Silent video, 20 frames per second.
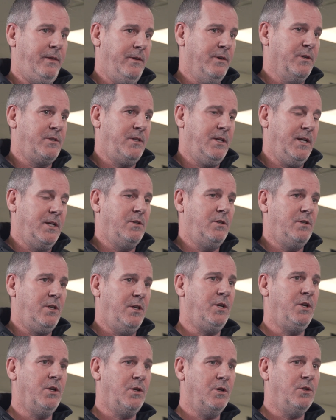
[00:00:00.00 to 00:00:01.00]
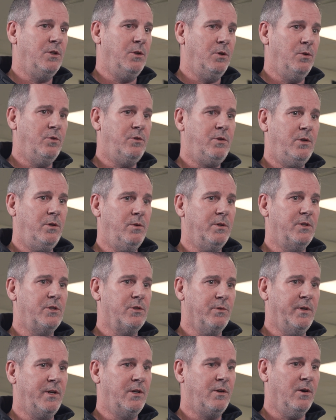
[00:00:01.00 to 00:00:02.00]
there's things that you can do to a
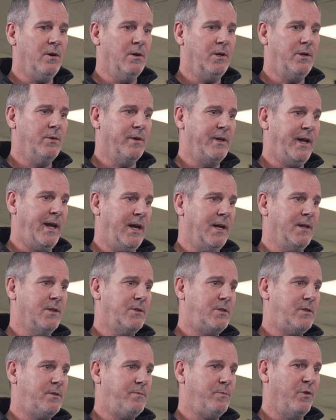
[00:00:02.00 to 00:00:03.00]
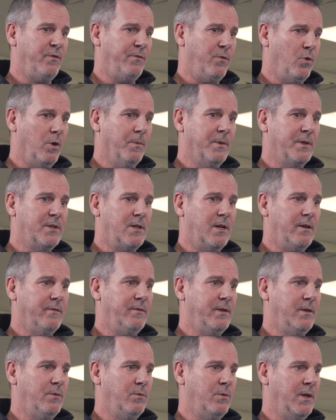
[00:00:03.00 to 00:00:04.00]
street car to enhance performance
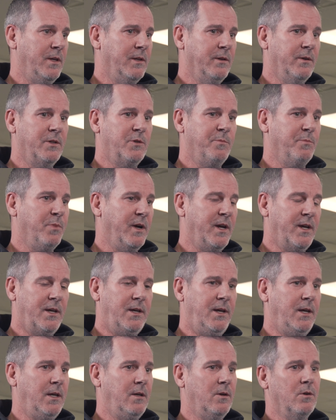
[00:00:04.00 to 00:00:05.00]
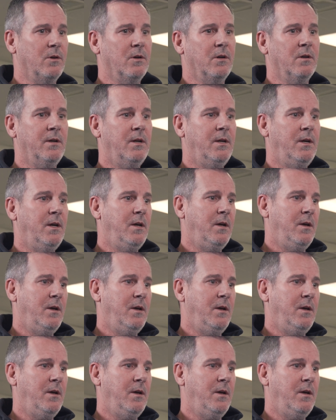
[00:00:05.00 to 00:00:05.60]
of it, whether it's braking or